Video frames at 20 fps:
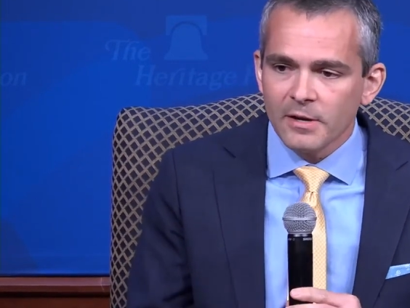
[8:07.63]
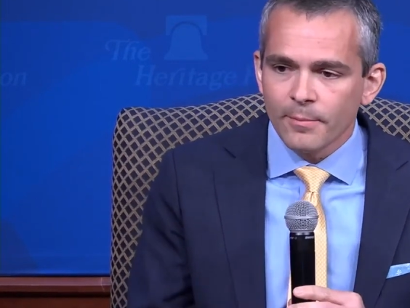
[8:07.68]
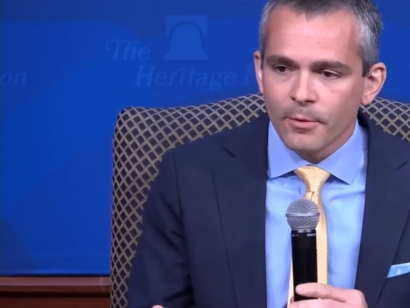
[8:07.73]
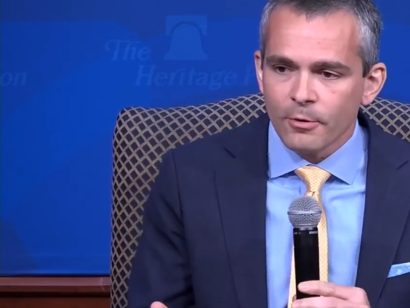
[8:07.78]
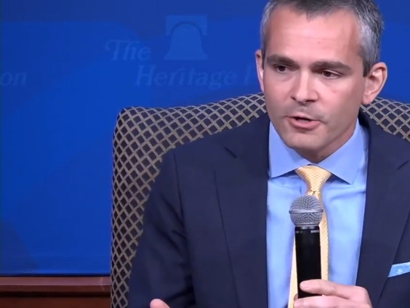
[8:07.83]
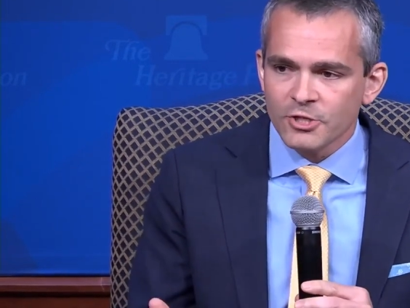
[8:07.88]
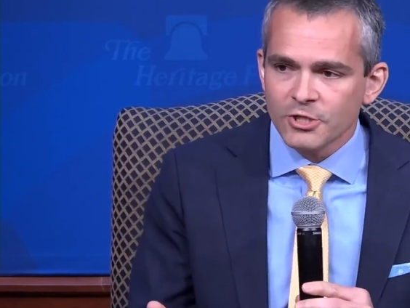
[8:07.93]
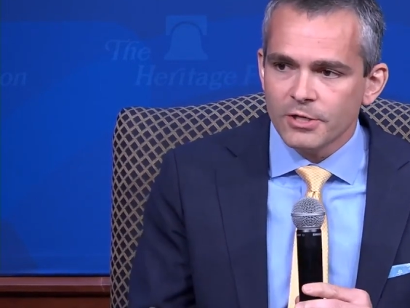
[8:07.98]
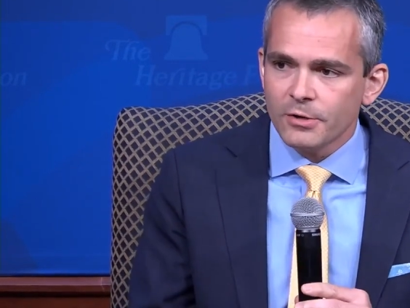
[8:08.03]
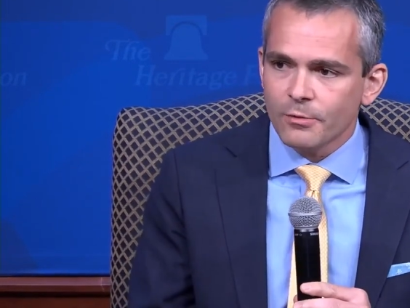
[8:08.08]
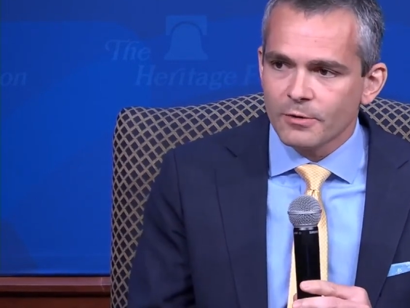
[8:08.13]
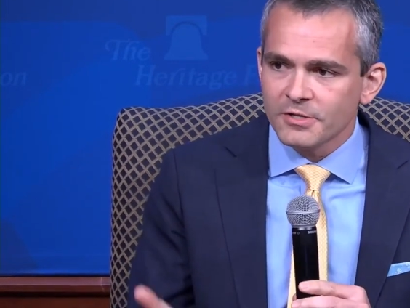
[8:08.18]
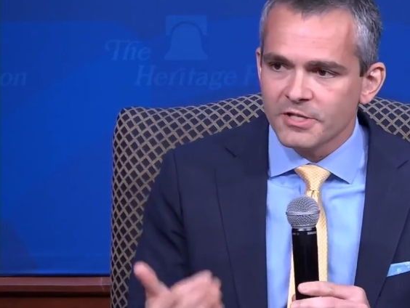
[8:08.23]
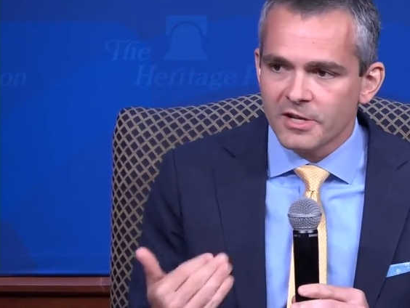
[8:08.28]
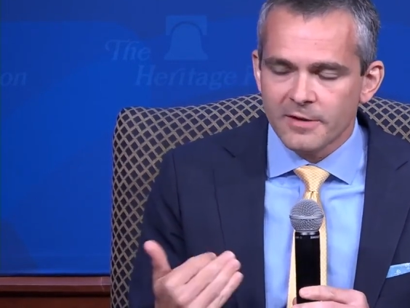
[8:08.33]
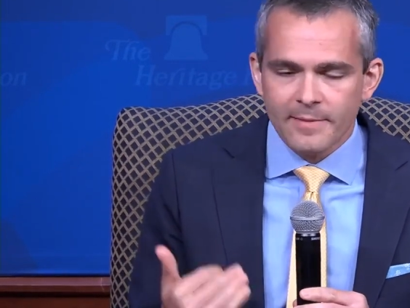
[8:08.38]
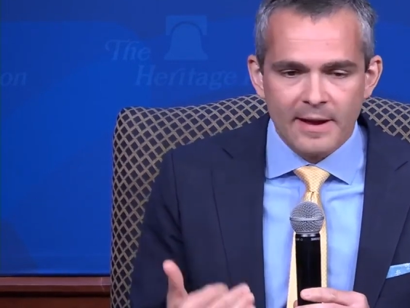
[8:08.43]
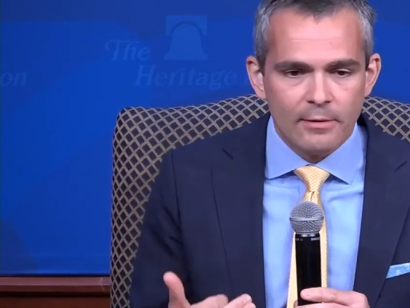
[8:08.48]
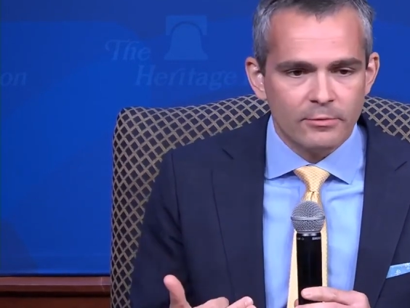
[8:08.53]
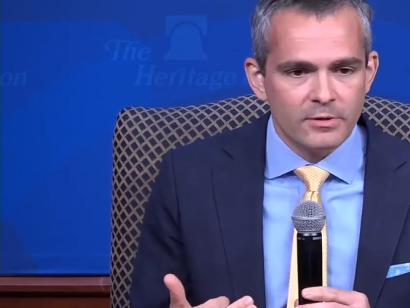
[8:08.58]
abortion or is
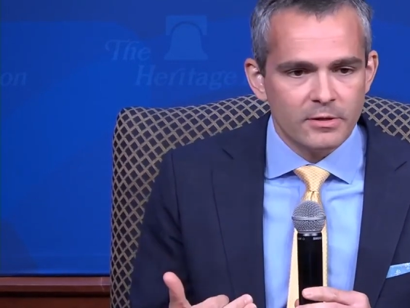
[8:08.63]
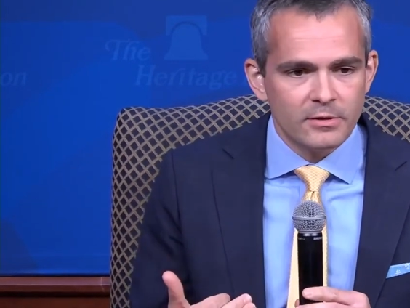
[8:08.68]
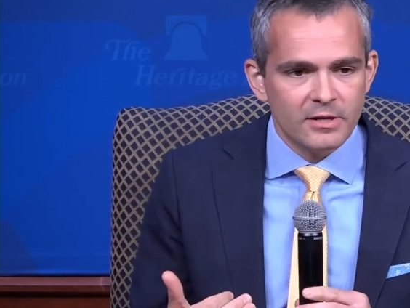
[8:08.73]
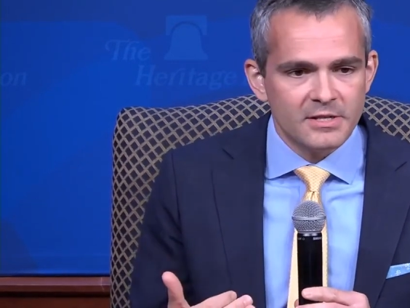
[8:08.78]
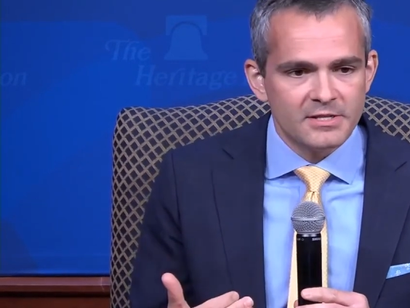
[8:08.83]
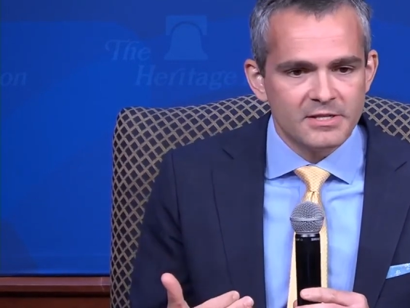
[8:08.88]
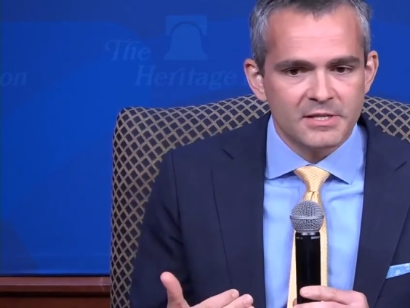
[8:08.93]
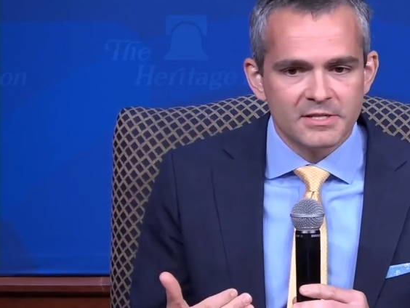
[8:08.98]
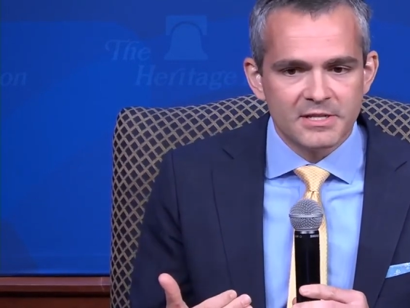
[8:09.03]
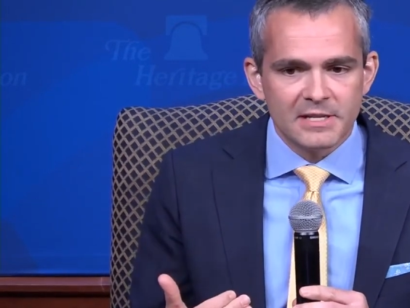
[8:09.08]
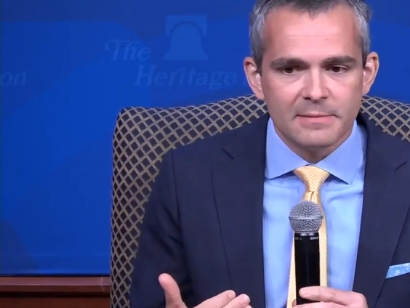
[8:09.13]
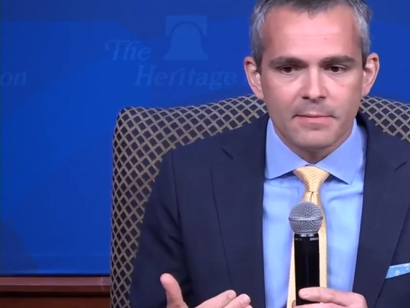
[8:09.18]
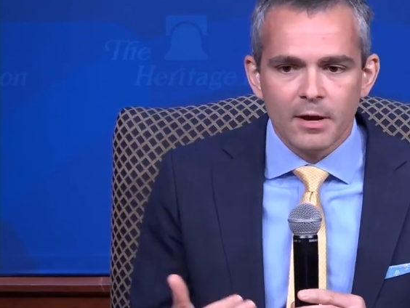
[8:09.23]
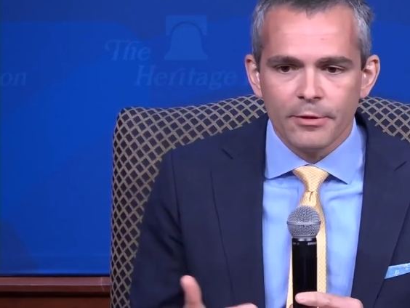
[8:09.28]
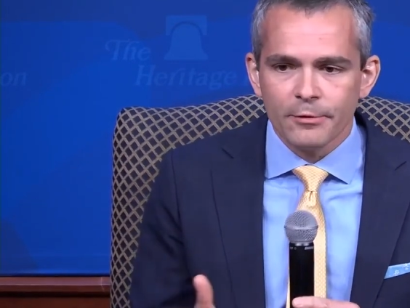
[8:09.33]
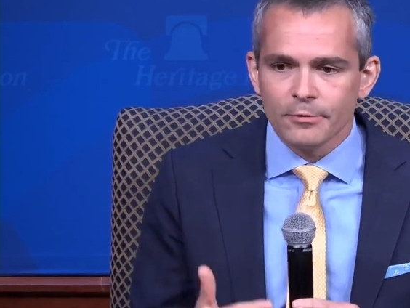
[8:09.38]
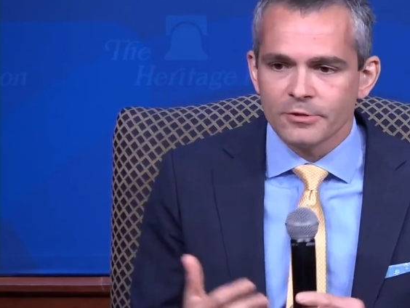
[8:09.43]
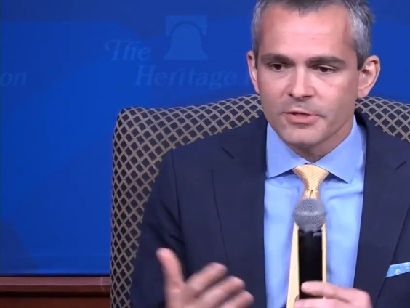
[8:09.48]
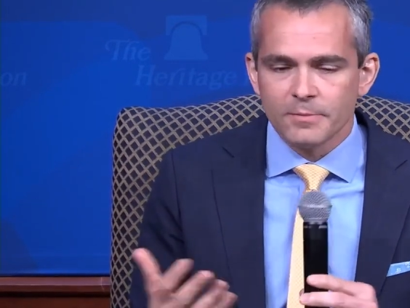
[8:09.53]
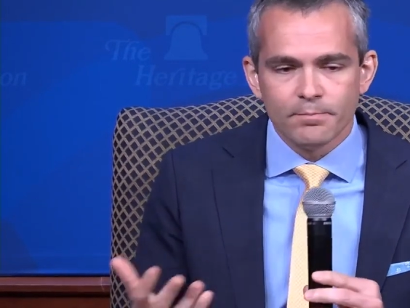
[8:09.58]
it about assisting
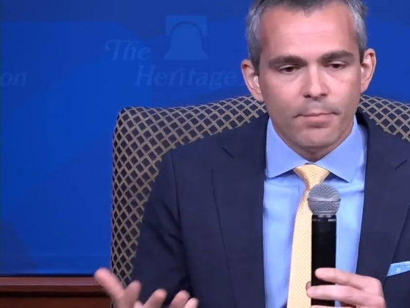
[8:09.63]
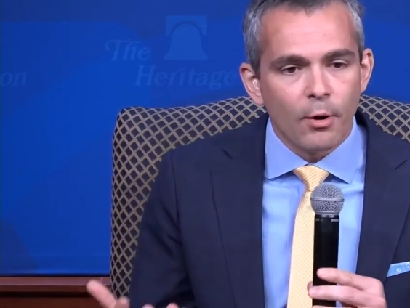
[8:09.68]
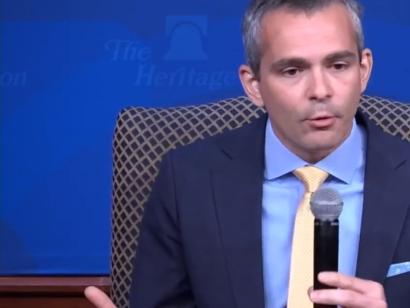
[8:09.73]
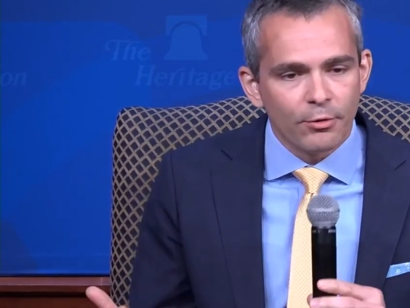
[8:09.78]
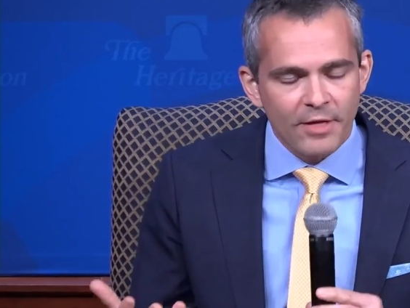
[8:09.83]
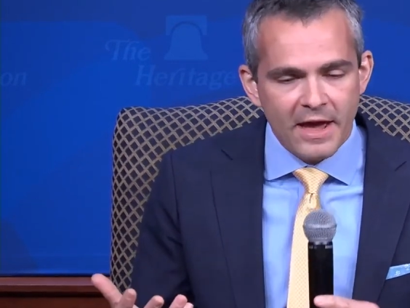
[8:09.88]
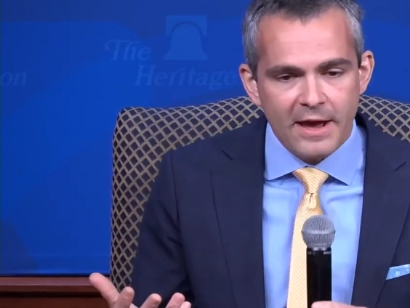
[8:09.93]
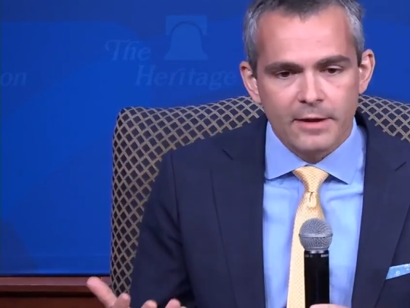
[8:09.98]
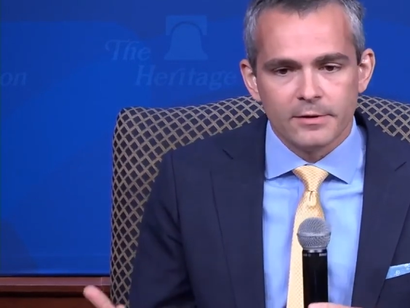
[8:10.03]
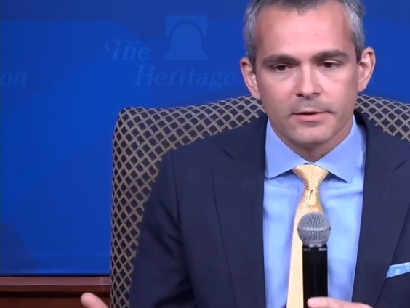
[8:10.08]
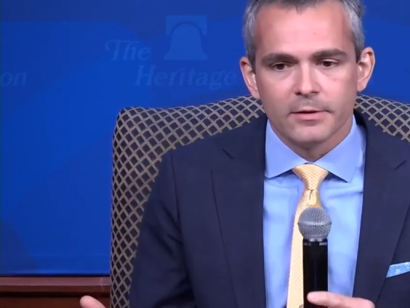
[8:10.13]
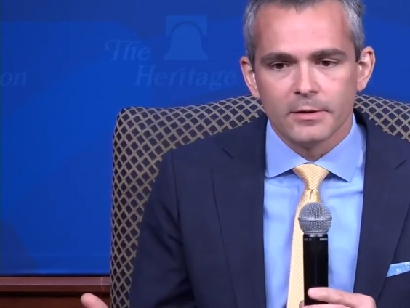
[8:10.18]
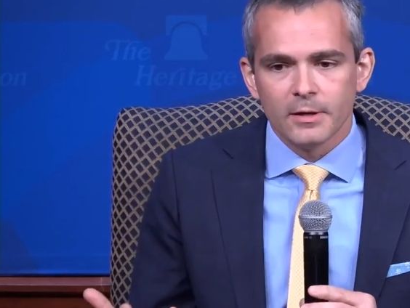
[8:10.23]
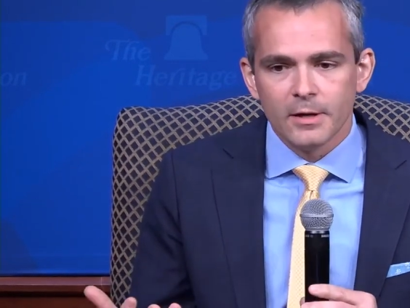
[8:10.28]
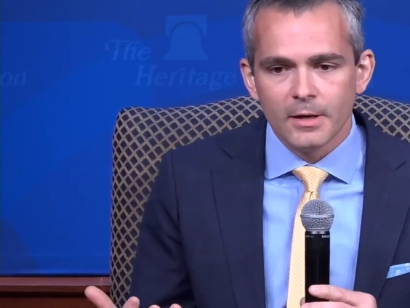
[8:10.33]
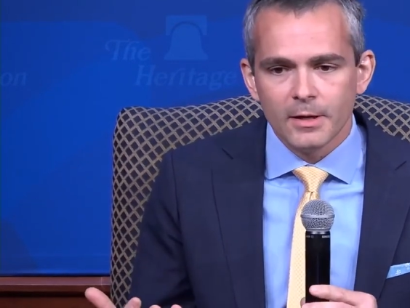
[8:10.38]
mothers? Both and.